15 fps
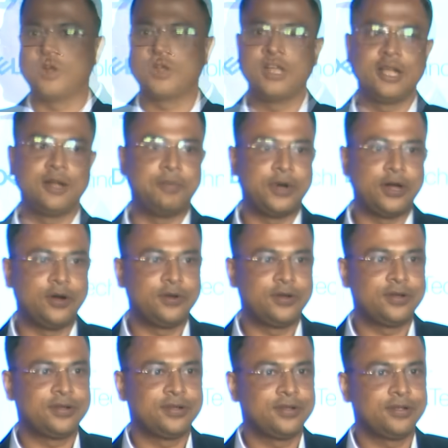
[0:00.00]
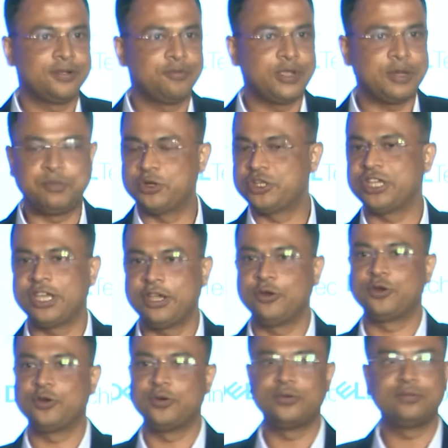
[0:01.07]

Talking about, we are pushing you